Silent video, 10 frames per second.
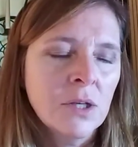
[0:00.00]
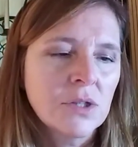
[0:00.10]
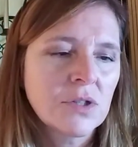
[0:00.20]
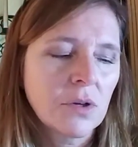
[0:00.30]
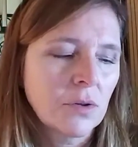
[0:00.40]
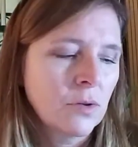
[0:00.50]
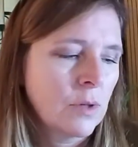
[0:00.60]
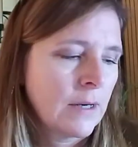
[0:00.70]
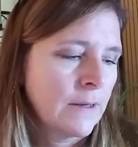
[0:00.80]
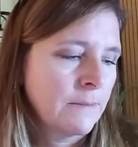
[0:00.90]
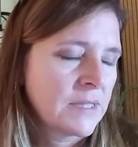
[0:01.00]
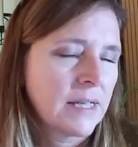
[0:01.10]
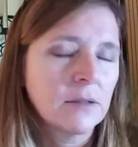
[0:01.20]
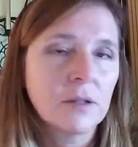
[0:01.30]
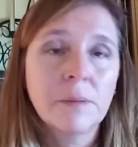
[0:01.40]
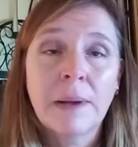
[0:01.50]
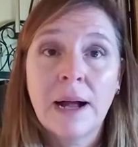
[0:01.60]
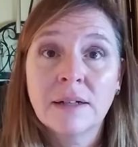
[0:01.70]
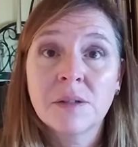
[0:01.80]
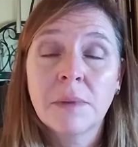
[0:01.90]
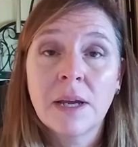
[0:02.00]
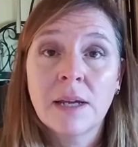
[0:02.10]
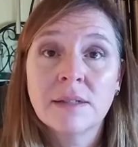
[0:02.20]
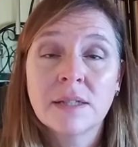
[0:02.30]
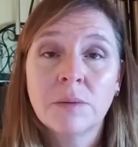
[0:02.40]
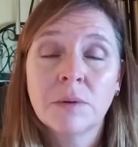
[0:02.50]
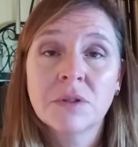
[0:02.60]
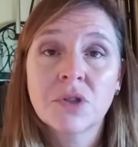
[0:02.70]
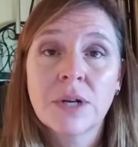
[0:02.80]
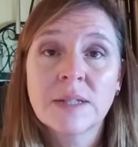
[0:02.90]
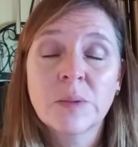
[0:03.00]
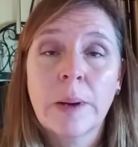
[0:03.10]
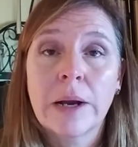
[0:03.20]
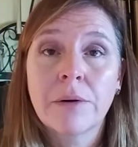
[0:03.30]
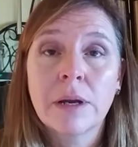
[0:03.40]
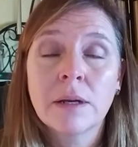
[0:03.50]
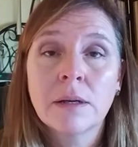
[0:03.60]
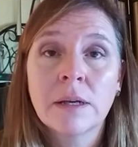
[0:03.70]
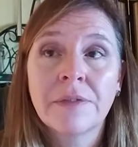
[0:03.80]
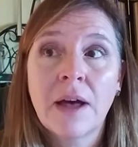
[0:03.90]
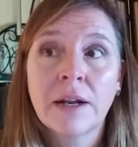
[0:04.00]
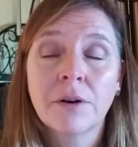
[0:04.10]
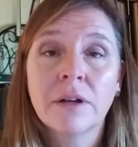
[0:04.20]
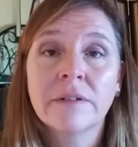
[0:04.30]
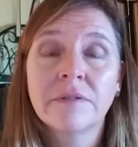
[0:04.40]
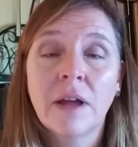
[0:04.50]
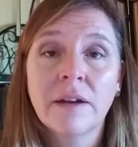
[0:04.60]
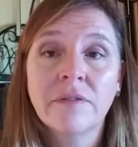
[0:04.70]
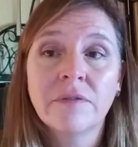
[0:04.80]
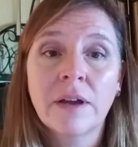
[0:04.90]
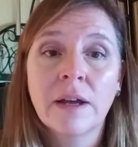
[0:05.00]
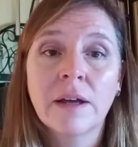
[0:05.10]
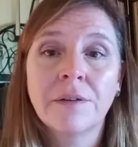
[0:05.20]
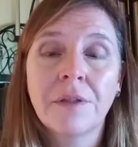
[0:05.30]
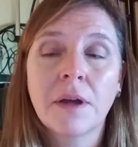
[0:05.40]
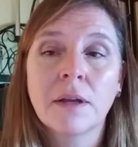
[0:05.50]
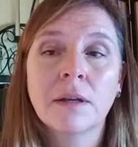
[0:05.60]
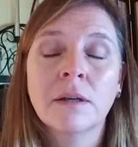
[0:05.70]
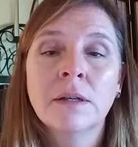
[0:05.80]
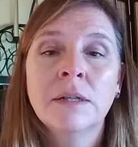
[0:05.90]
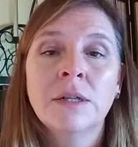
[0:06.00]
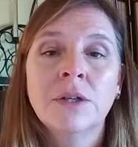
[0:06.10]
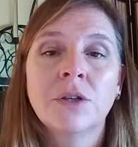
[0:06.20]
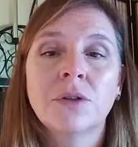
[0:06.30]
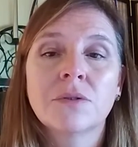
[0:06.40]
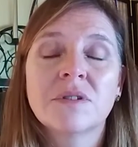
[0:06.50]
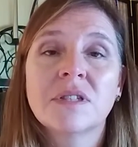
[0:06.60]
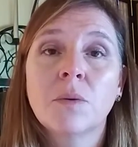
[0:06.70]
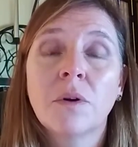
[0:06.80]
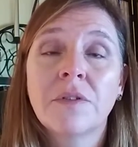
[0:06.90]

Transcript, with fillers: So um, take a look back to May, see what was transpiring in that area of life, and then, you know, see where